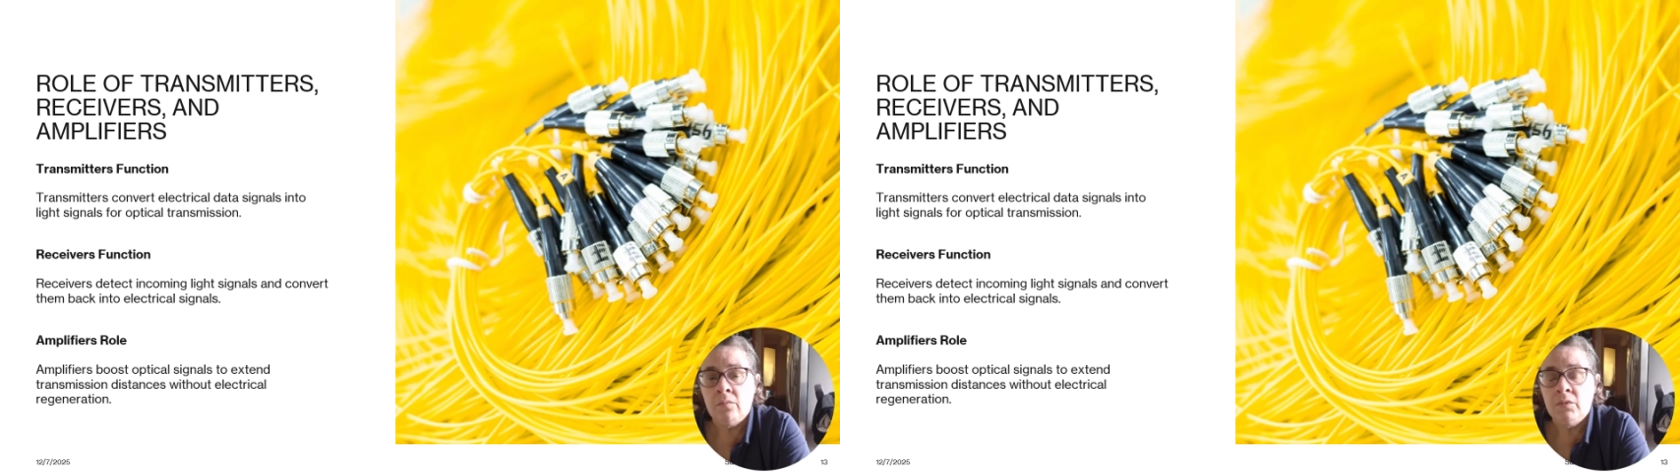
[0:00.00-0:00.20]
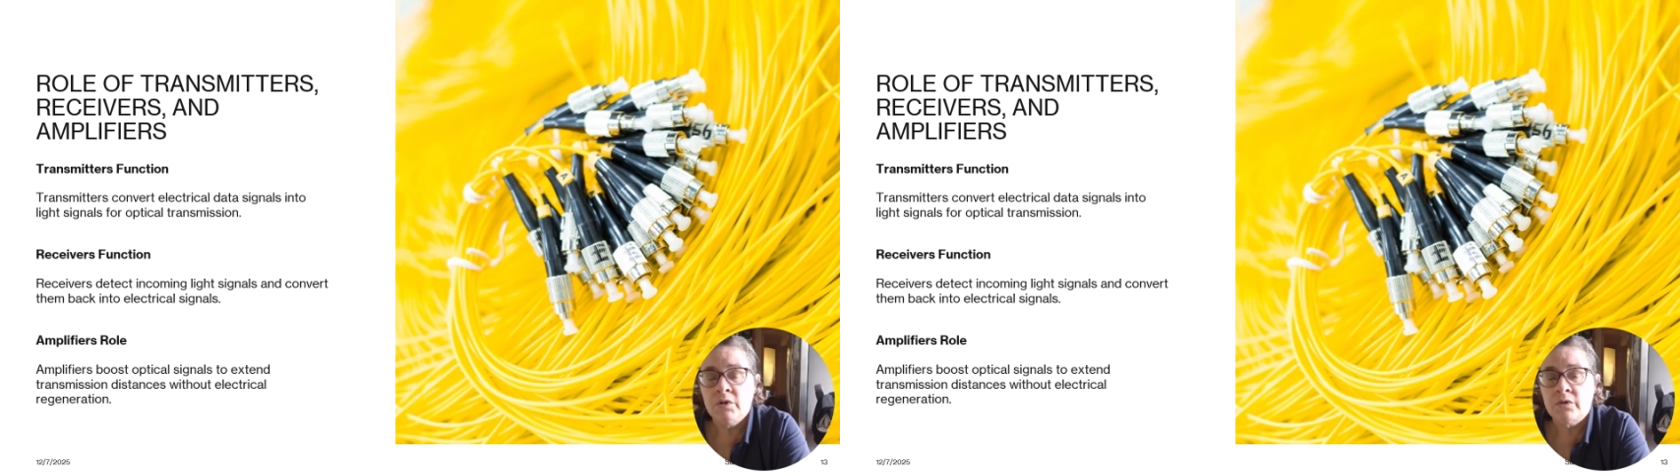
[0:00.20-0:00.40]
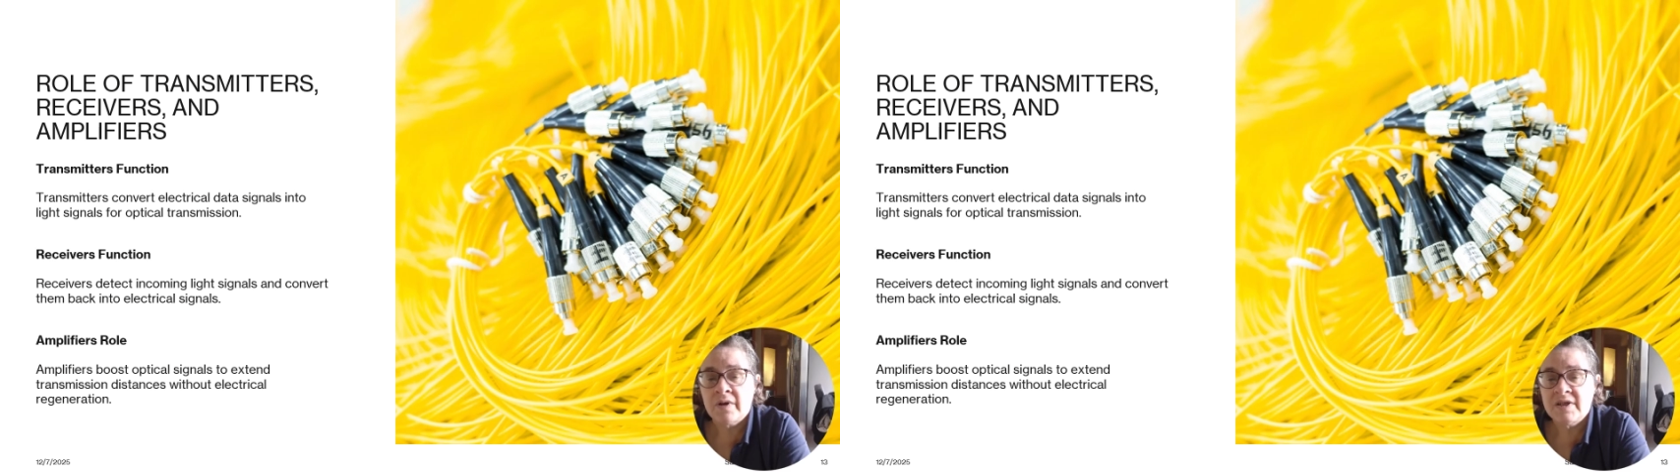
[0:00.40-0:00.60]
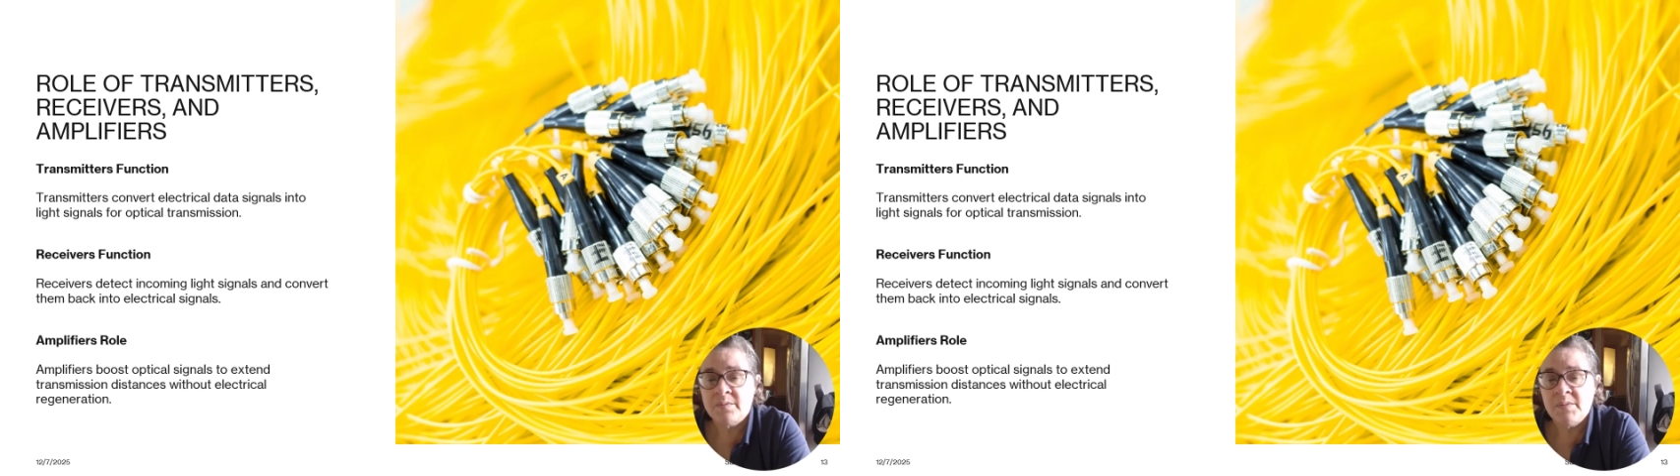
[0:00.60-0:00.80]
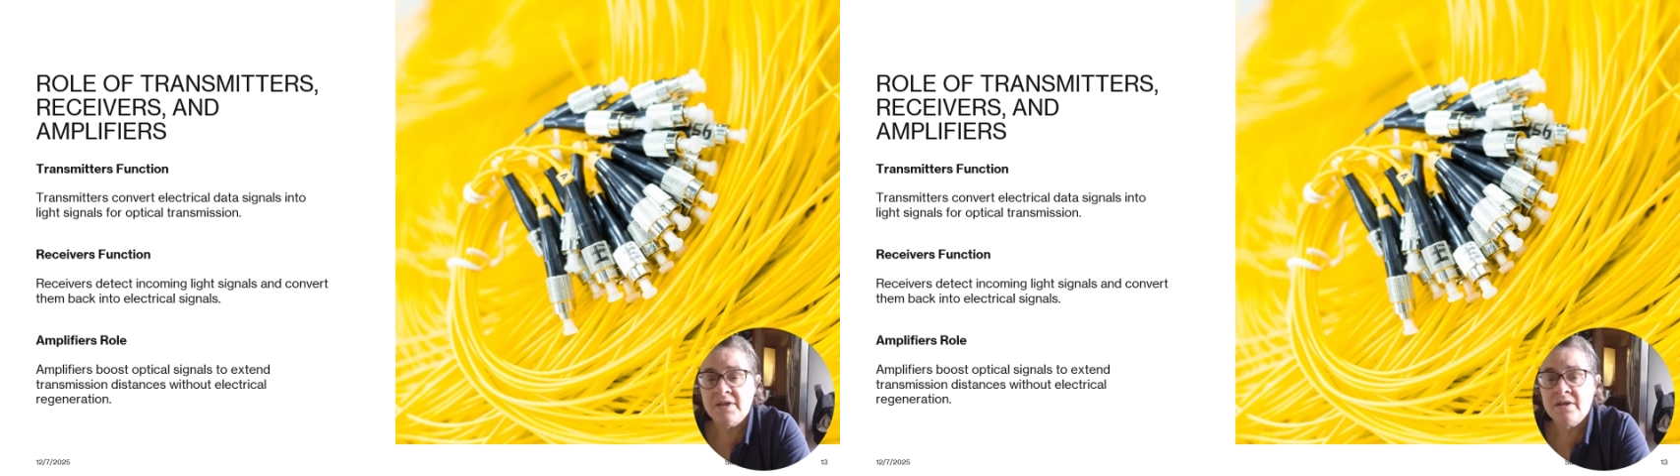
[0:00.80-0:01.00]

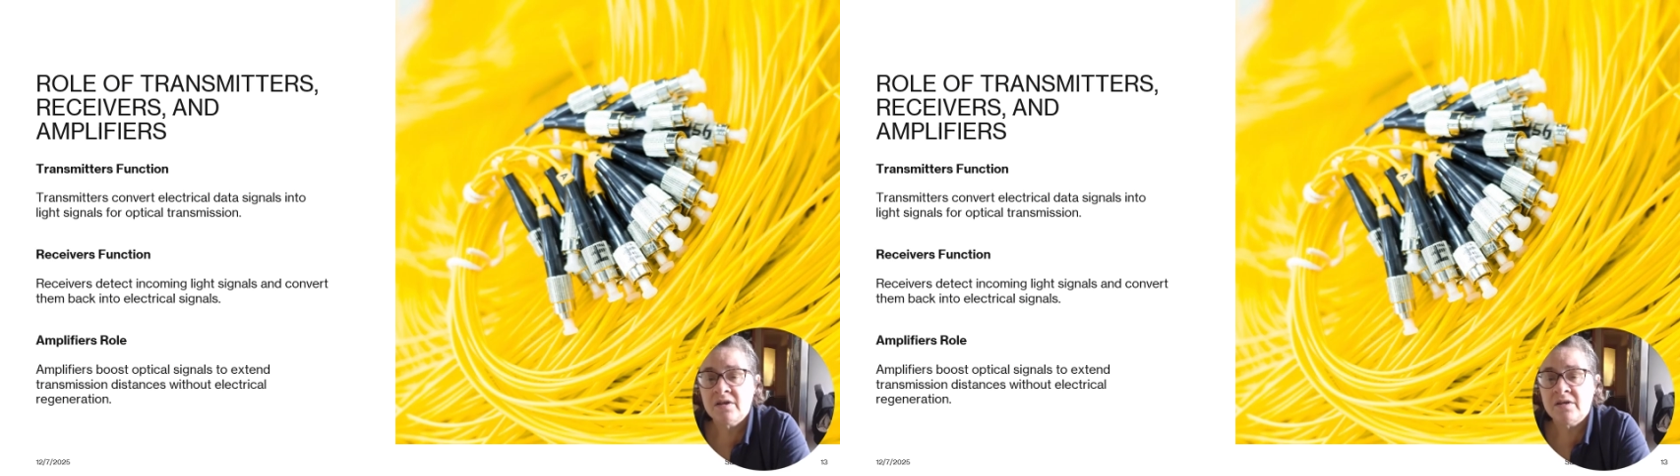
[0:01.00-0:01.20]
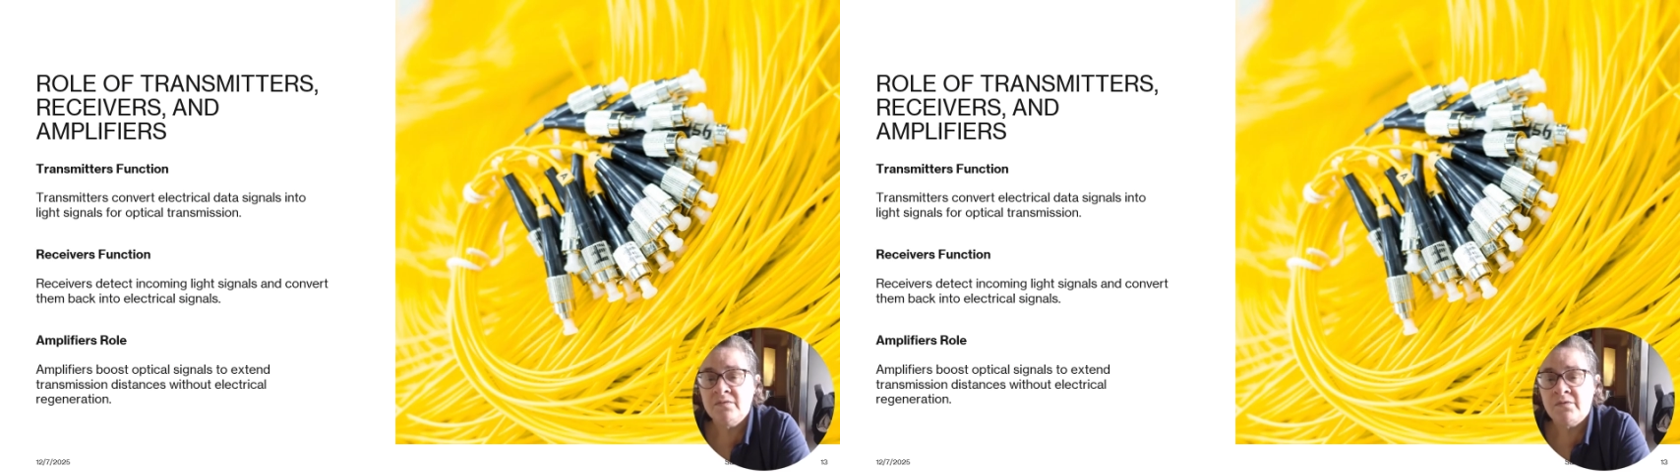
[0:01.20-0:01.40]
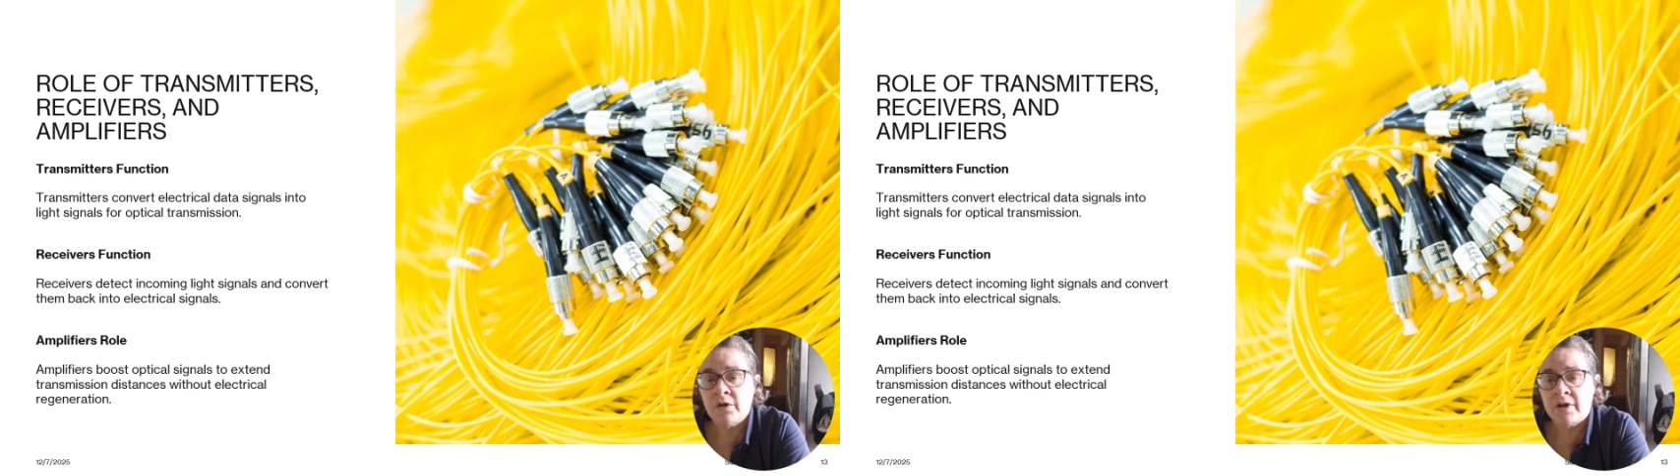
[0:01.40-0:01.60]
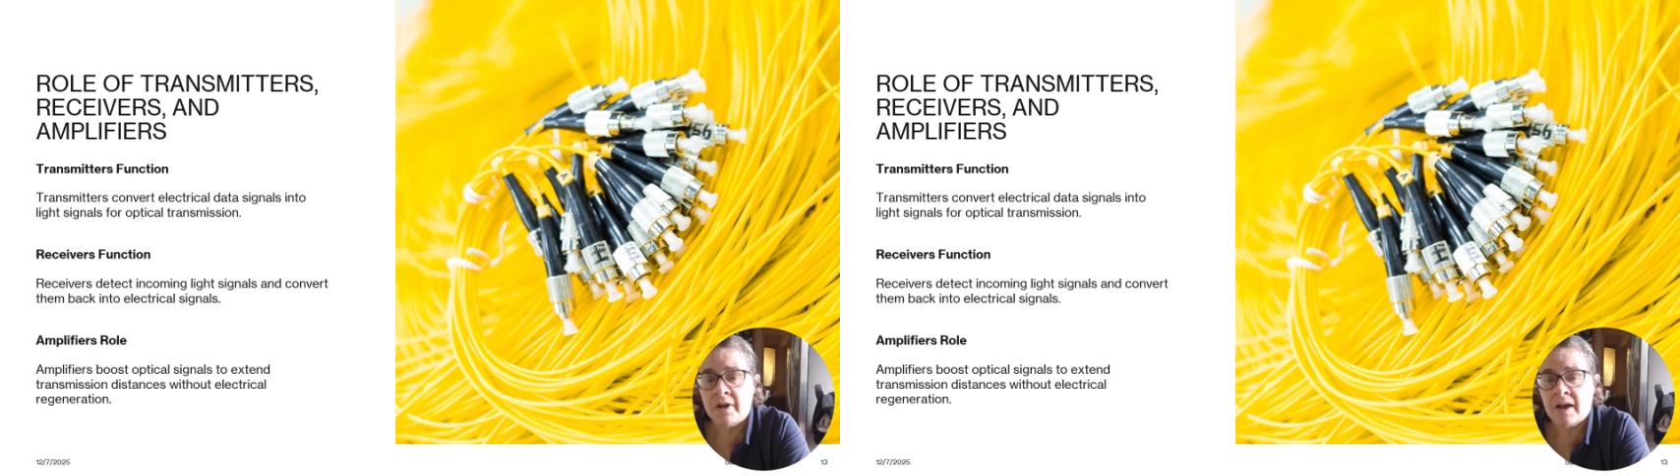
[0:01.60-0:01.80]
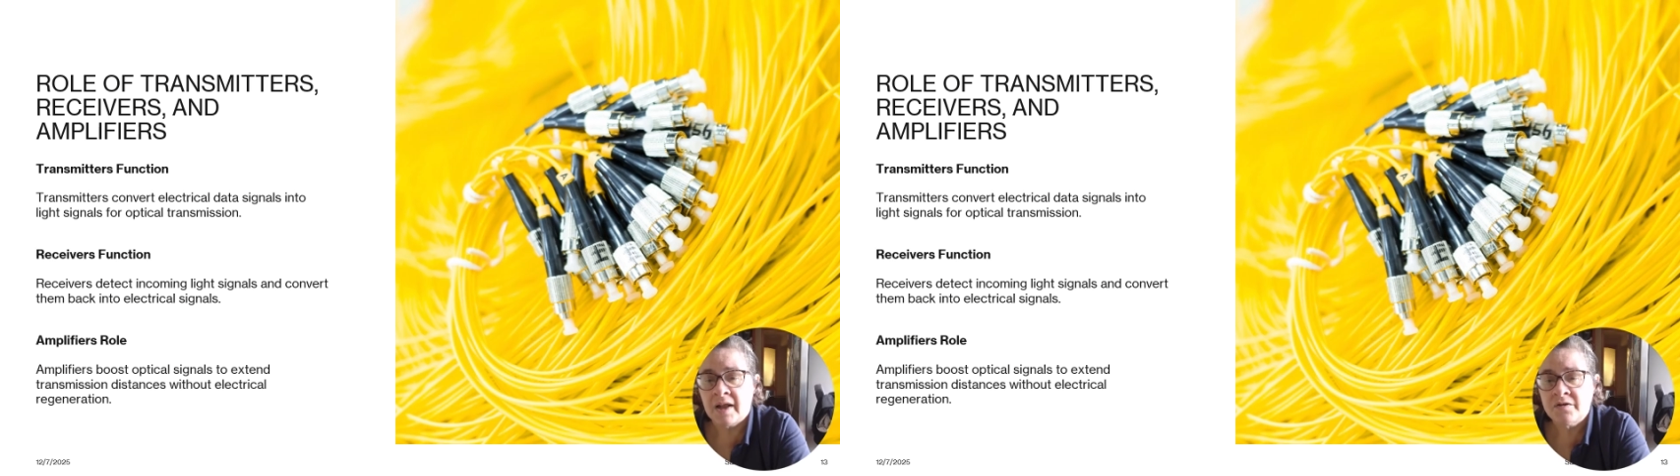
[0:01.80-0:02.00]
Transmitters convert
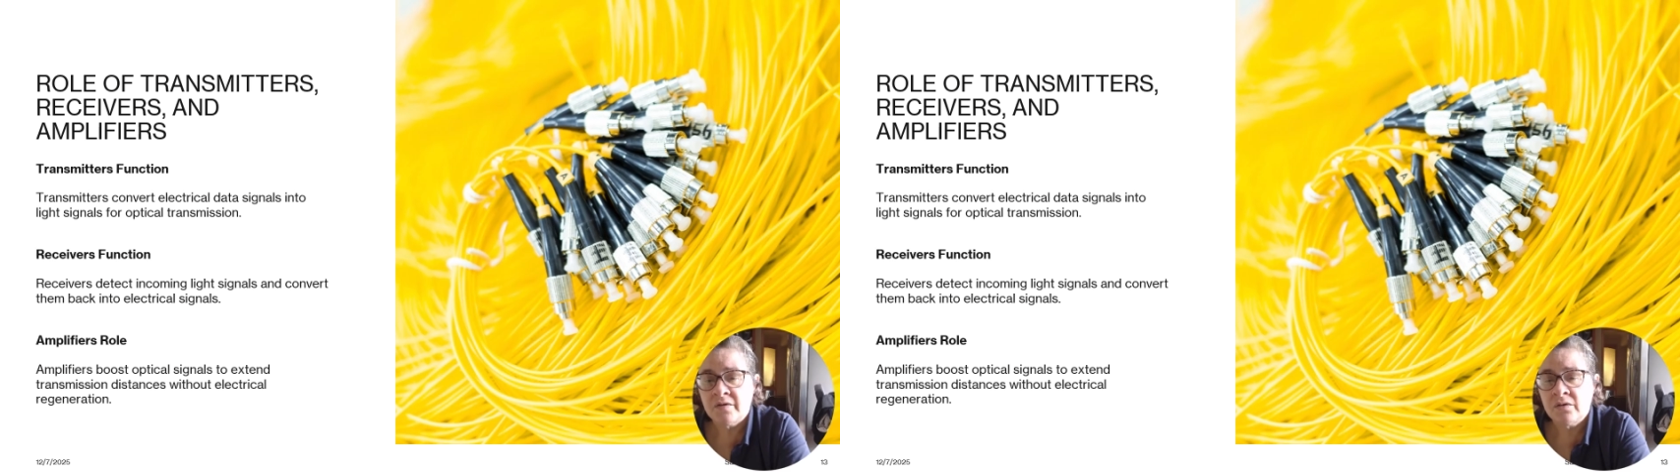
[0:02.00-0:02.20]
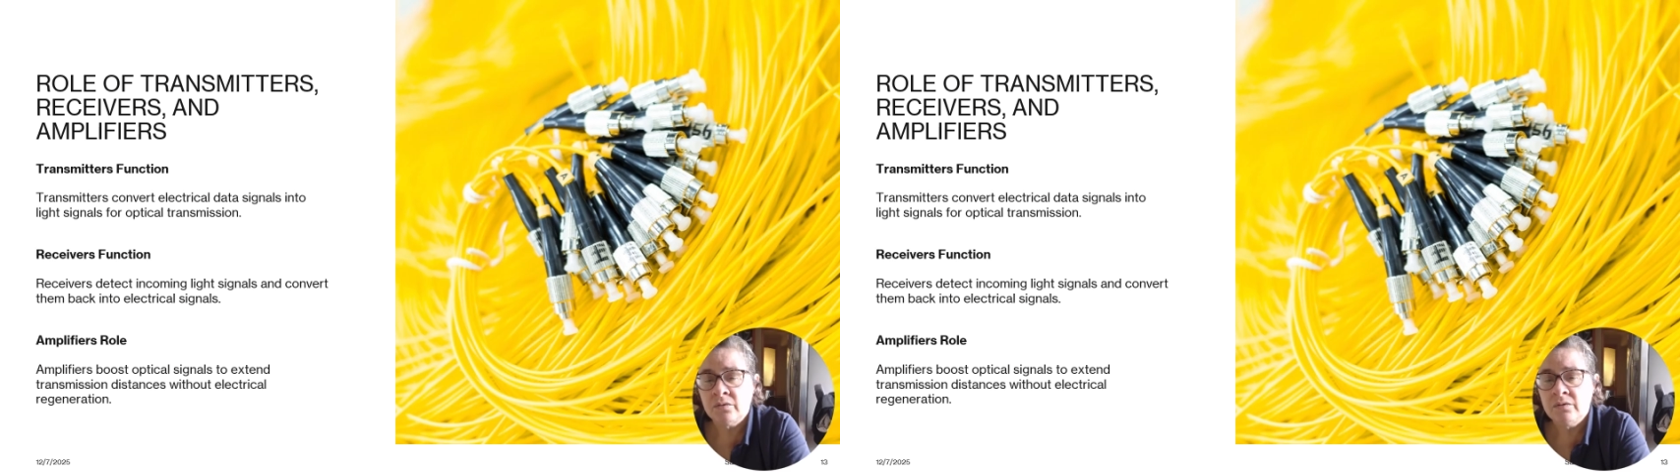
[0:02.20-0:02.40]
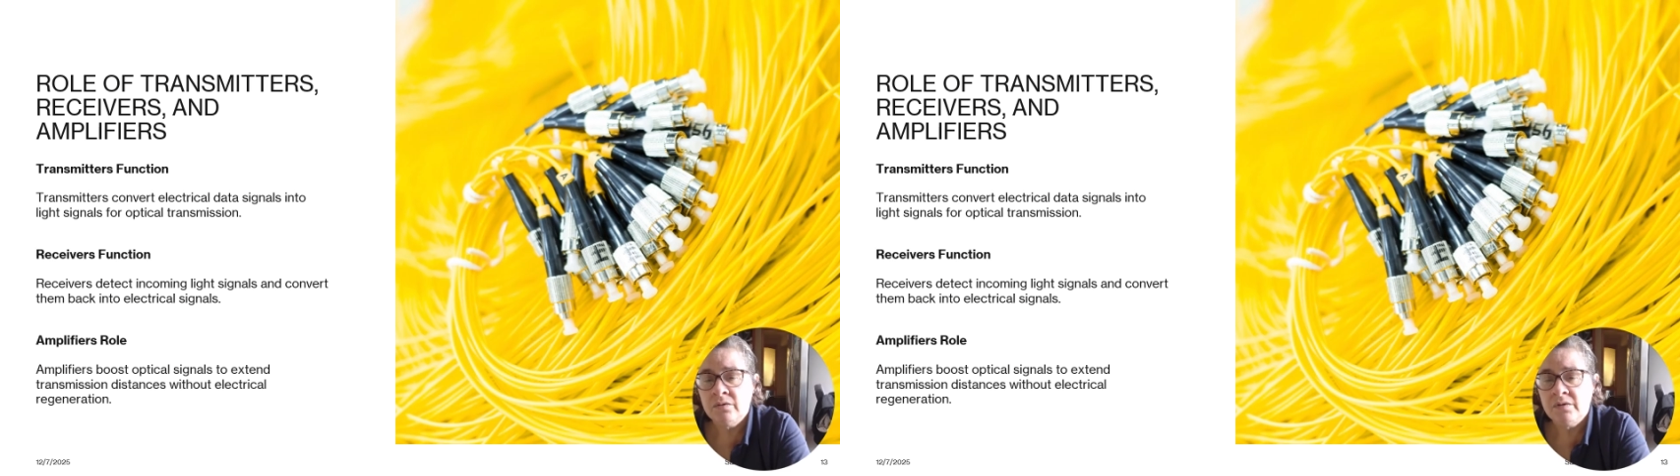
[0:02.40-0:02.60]
electrical